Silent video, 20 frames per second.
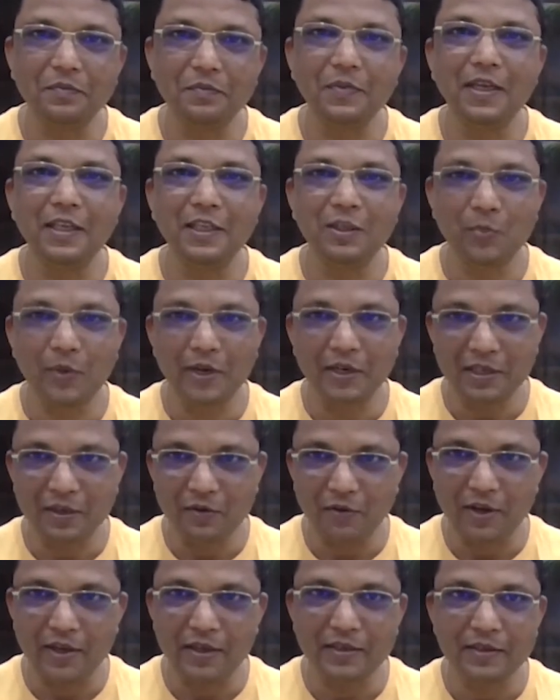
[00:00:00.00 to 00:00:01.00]

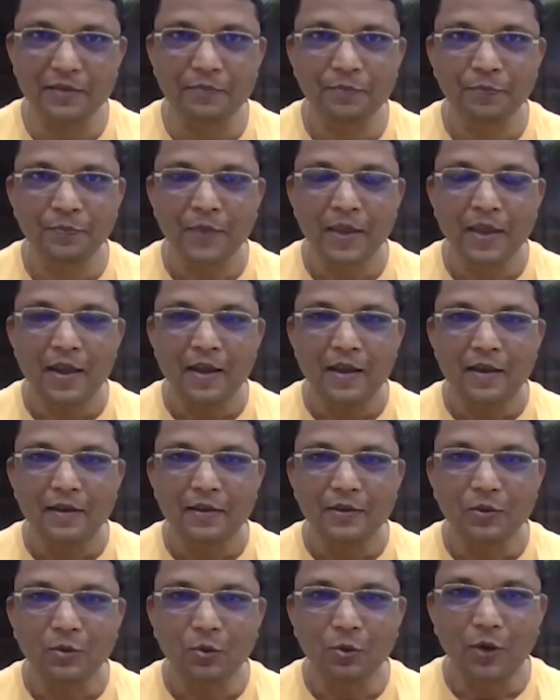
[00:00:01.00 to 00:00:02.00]
inspiration-wise.
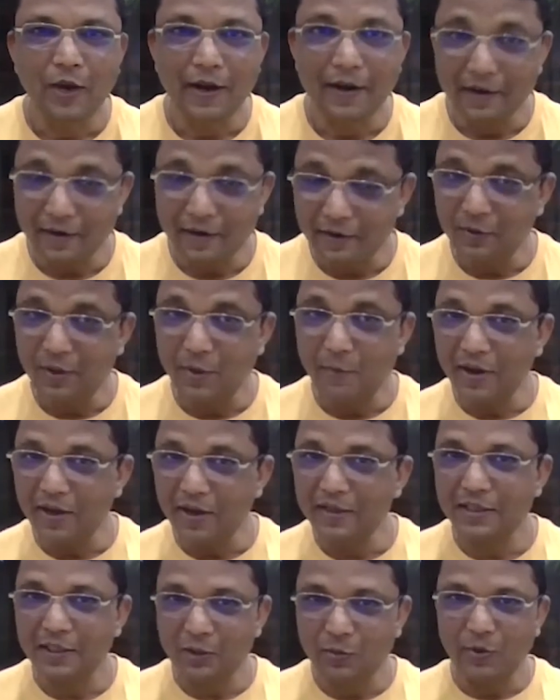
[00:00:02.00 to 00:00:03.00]
So, and the
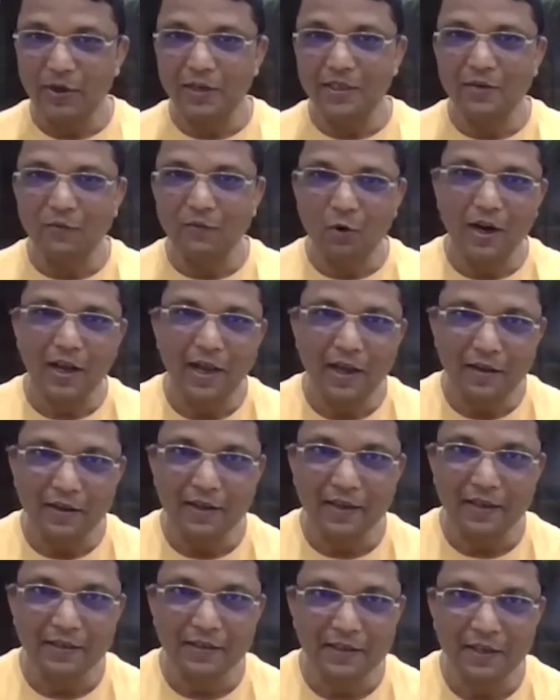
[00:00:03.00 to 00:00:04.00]
biggest inspiration what I
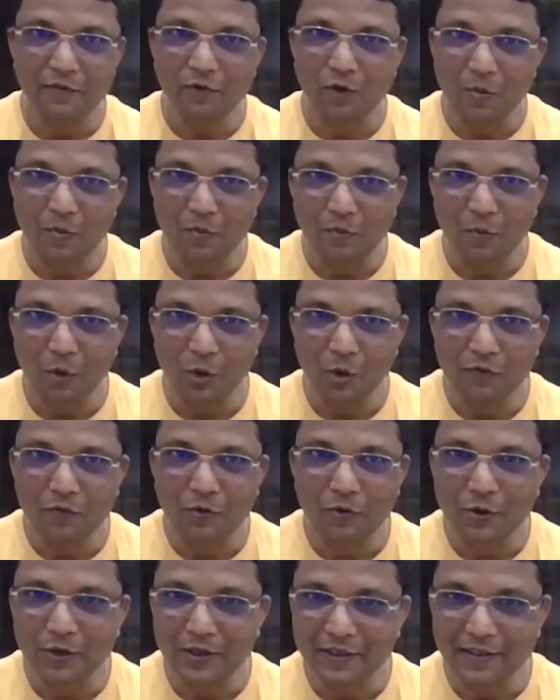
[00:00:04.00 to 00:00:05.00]
can see from both of
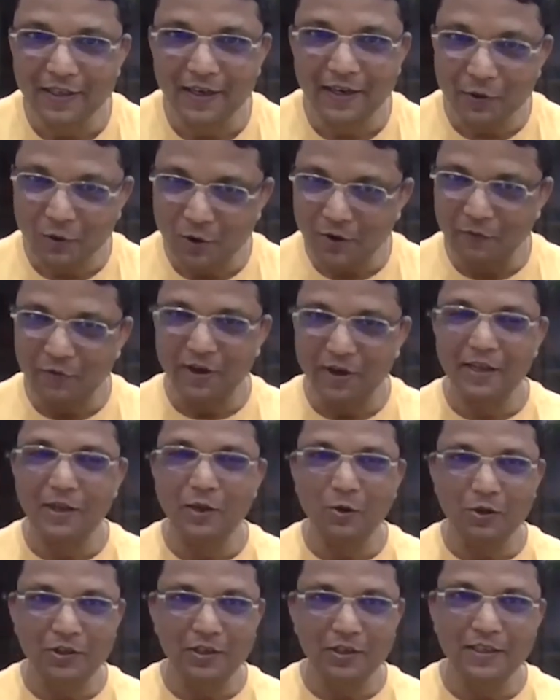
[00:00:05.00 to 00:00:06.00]
you is that you are wearing
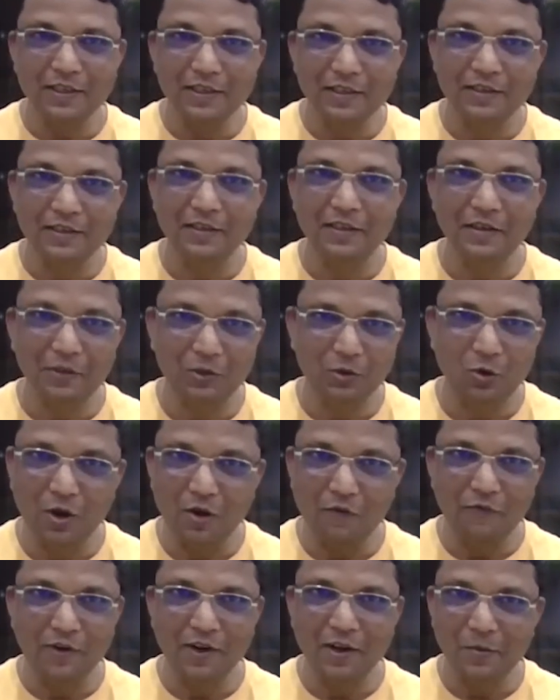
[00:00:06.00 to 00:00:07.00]
your jeans so
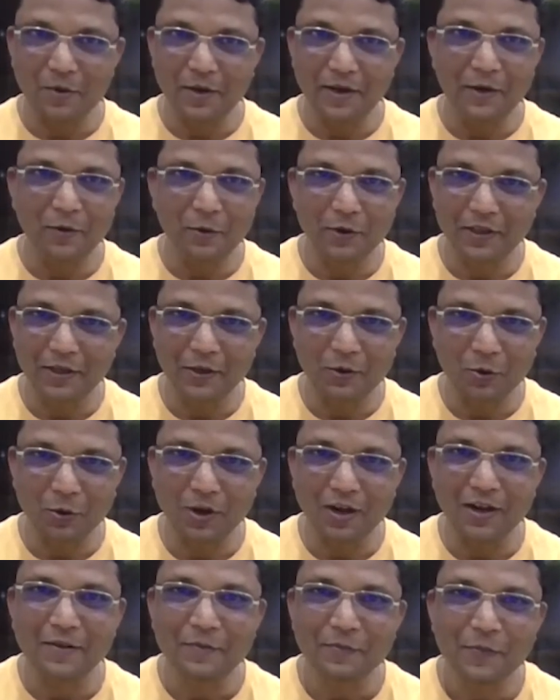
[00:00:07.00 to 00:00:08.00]
comfortably doing the
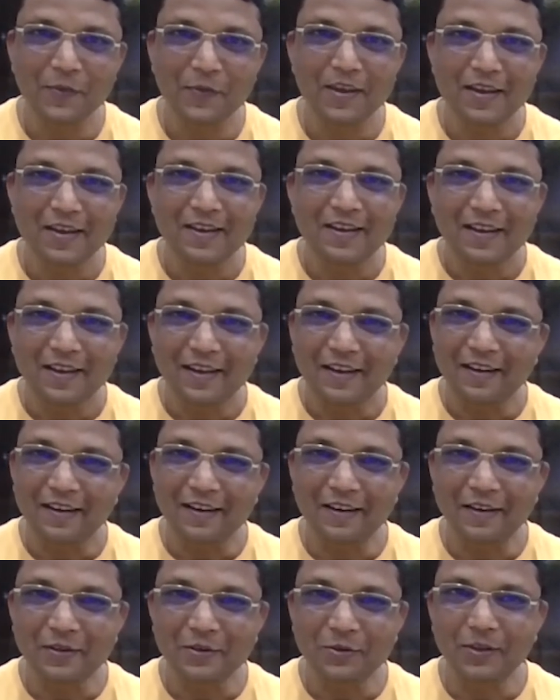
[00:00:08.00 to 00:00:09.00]
yoga.
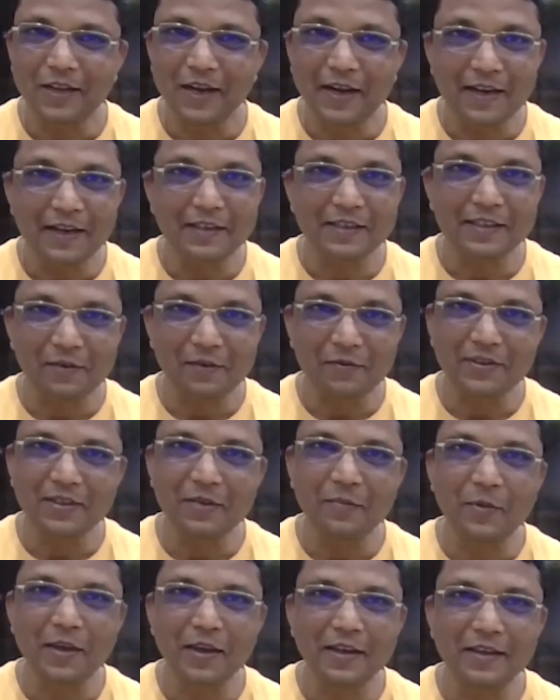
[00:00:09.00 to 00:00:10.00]
So that itself is the
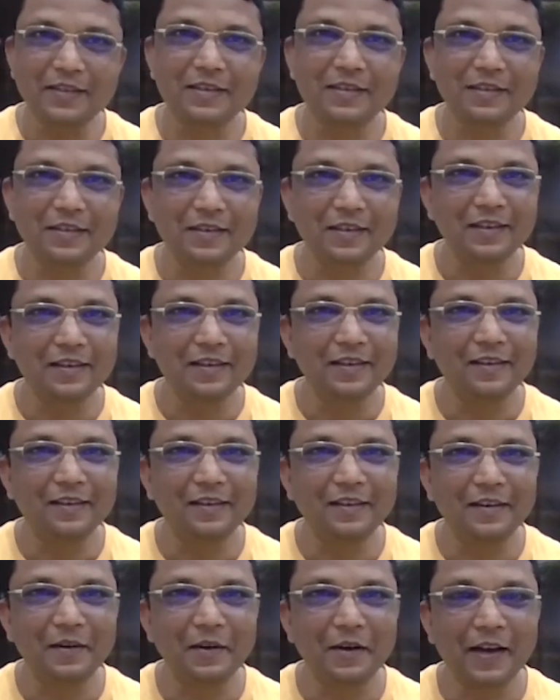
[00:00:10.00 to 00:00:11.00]
biggest
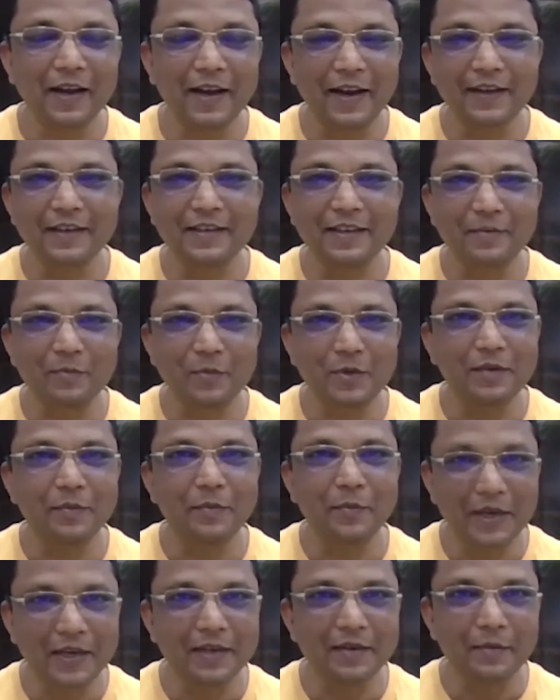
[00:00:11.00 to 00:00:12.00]
connect and
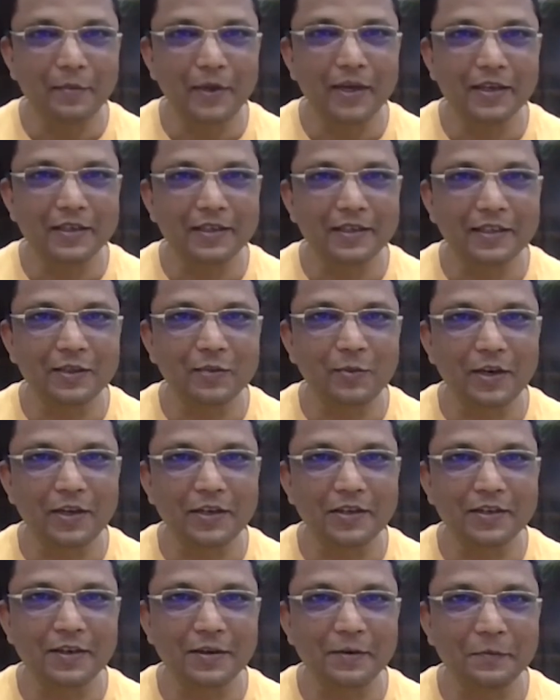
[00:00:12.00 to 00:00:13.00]
biggest
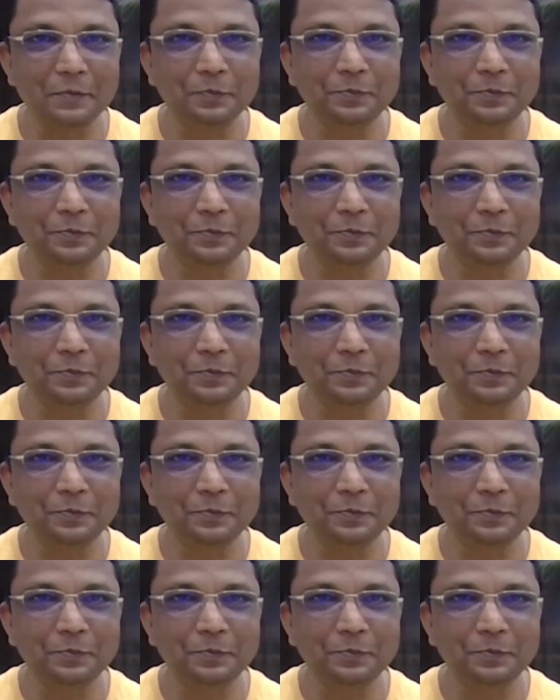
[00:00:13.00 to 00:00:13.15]
inspiration.